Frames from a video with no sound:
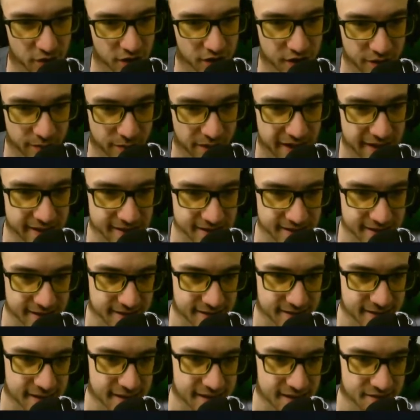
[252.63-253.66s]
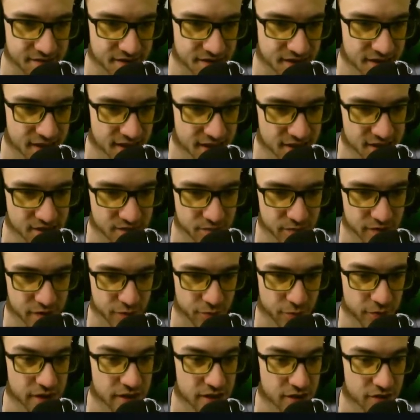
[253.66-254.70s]
and a magazine size of 6 with a
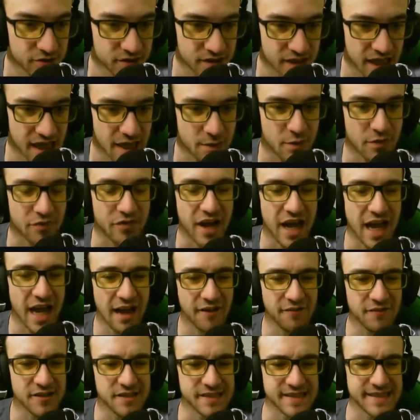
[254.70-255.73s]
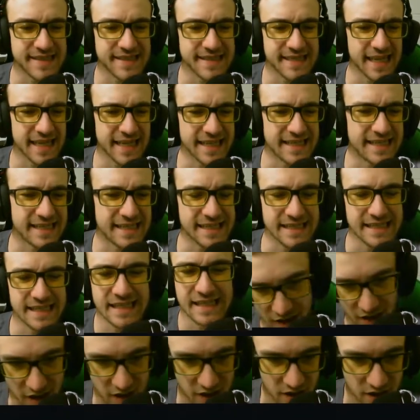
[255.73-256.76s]
reload time of half a second.
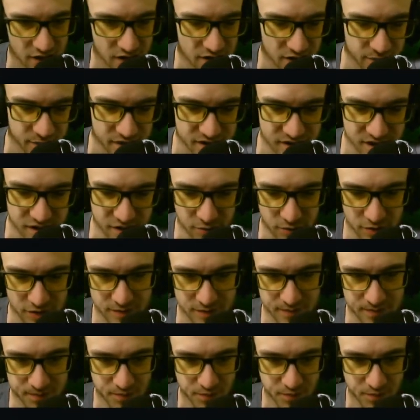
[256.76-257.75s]
A tier 1